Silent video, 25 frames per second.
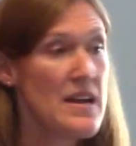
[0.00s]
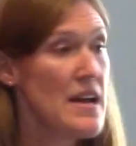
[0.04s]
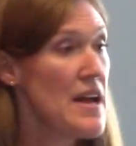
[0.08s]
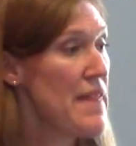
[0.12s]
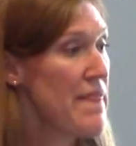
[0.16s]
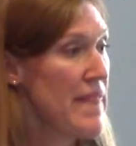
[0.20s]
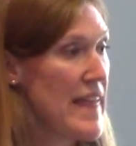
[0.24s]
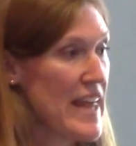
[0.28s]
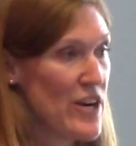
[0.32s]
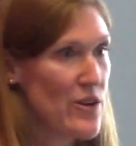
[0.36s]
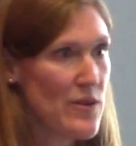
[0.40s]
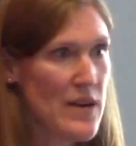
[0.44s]

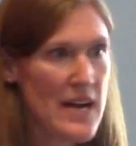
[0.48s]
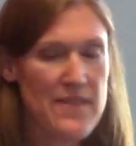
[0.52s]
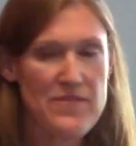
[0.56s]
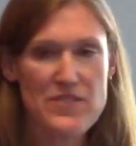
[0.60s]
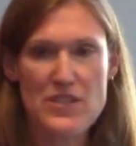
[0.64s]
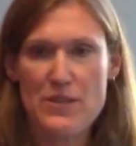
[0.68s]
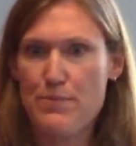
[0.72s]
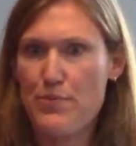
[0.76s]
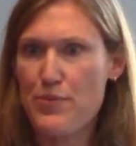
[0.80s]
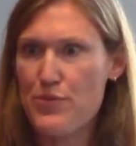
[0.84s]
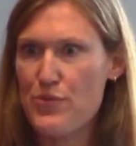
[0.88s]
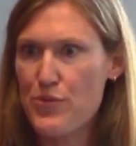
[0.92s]
They don't have
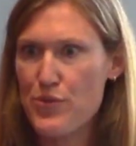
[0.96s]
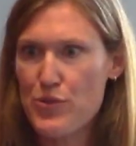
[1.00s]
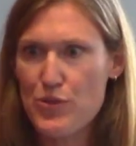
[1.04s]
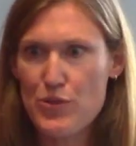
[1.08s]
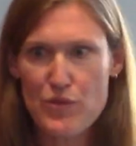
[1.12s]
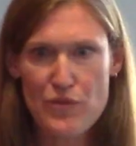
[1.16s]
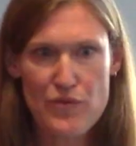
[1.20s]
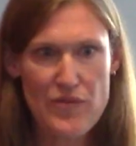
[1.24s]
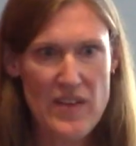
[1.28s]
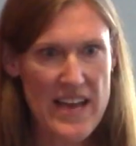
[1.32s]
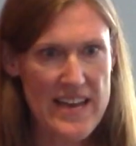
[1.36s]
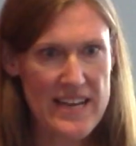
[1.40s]
to
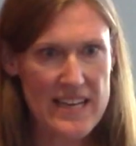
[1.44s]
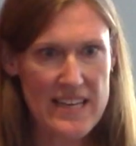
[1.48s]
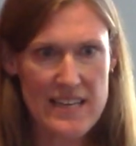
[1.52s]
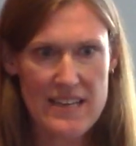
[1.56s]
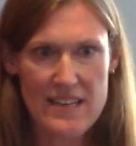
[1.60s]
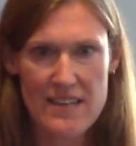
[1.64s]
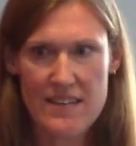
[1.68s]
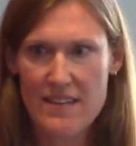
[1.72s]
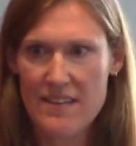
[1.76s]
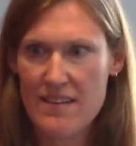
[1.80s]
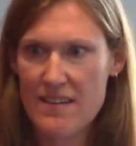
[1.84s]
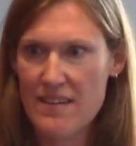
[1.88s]
prove
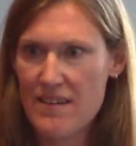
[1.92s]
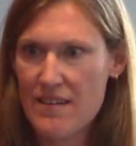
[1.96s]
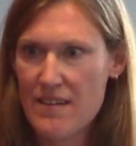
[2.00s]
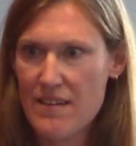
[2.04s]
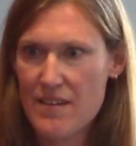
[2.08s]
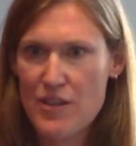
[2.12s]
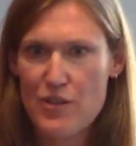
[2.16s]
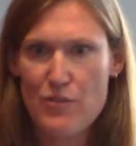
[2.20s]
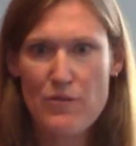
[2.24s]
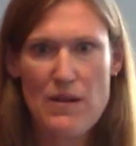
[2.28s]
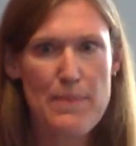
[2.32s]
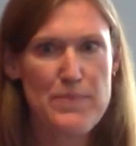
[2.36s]
any
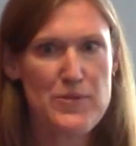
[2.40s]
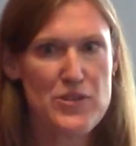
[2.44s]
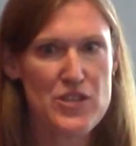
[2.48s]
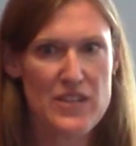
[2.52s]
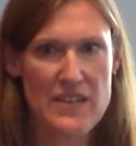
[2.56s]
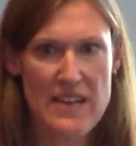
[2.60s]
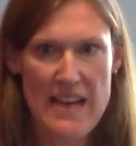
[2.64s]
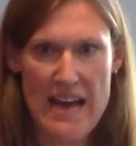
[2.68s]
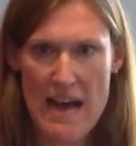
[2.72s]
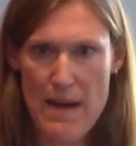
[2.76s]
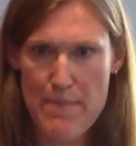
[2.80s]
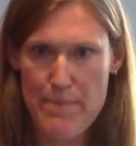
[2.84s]

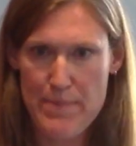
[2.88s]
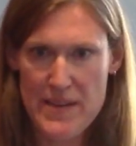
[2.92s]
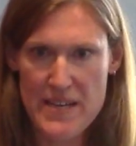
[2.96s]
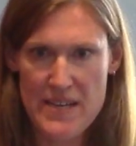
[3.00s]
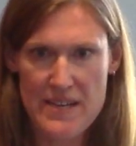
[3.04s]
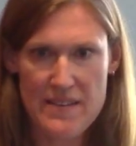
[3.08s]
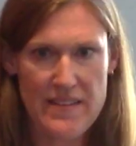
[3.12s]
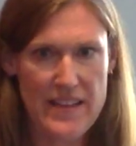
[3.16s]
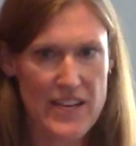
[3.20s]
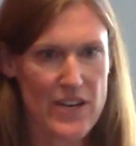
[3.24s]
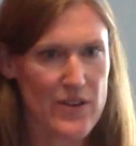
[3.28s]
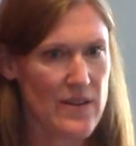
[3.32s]
corruption
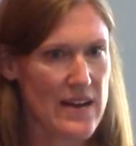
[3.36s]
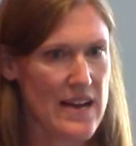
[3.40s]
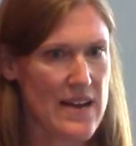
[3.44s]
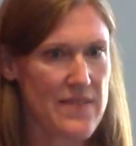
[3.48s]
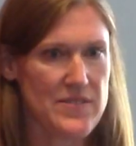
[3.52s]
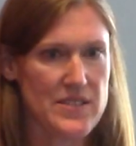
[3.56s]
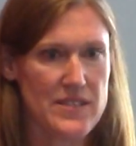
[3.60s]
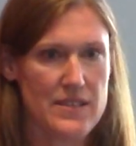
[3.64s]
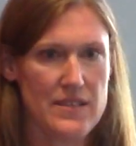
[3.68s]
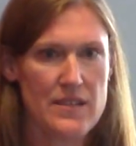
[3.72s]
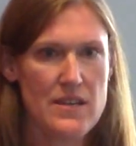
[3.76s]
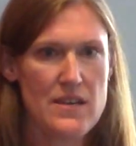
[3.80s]
happened. They don't have
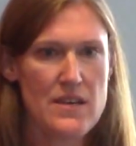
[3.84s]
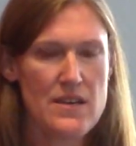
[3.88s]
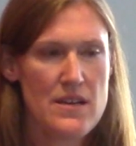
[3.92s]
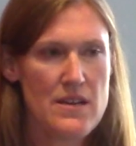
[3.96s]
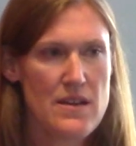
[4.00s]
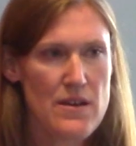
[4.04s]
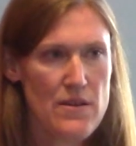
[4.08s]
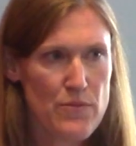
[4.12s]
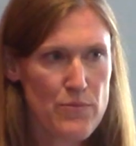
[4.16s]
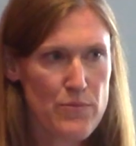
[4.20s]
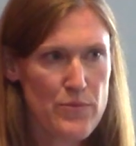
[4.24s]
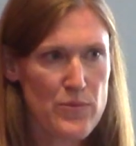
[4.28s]
to,
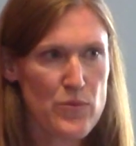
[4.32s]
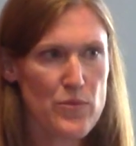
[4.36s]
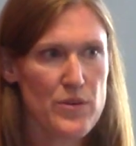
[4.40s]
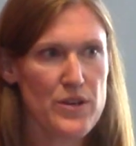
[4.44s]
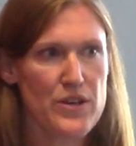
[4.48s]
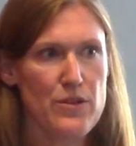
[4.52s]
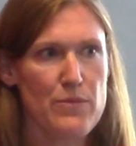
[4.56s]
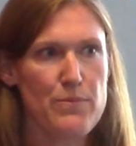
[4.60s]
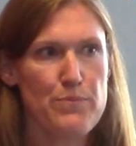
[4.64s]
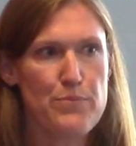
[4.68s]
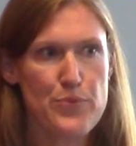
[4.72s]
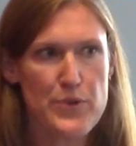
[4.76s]

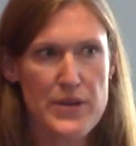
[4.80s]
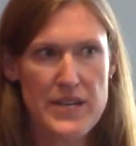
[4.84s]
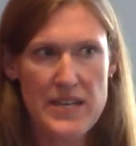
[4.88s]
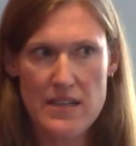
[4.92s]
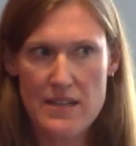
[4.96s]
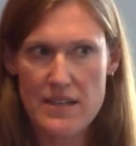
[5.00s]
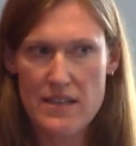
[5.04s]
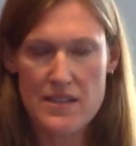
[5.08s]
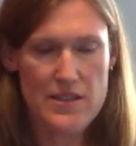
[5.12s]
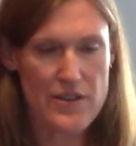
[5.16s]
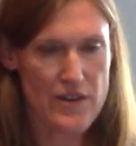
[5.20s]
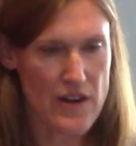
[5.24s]

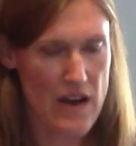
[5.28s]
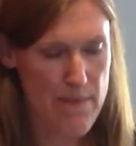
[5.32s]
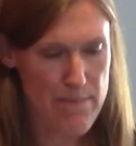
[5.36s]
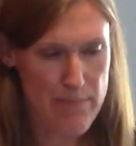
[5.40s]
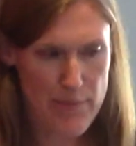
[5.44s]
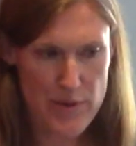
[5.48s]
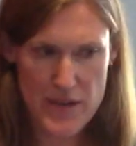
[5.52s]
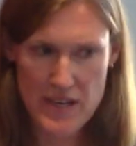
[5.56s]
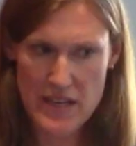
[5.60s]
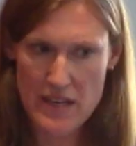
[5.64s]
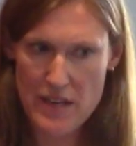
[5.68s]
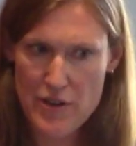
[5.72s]
they're not
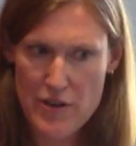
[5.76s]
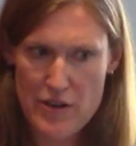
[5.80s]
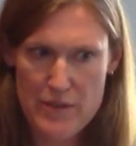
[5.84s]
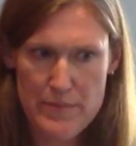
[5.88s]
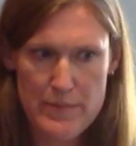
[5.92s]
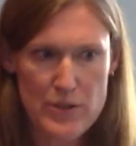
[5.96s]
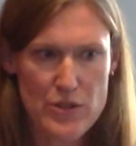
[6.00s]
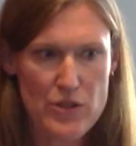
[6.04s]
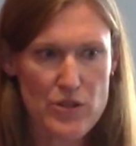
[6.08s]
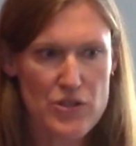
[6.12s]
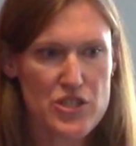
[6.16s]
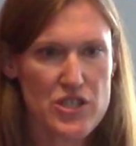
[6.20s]
bringing
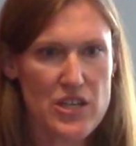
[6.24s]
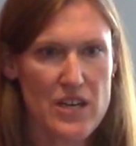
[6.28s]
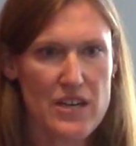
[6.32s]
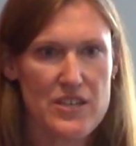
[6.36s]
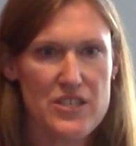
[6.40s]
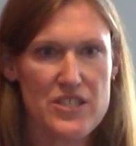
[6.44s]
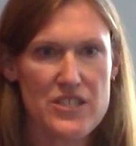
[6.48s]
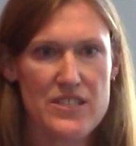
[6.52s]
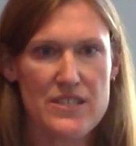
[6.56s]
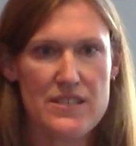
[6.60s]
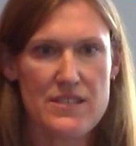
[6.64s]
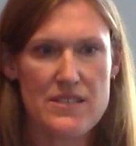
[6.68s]
criminal
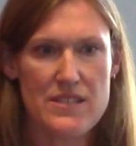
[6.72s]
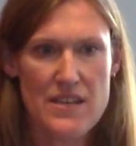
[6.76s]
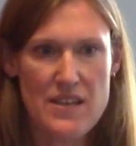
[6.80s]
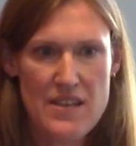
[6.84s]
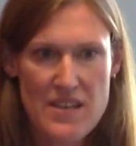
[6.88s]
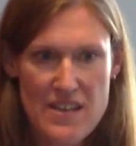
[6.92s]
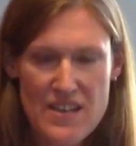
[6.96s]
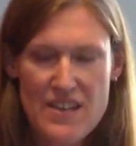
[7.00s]
charges.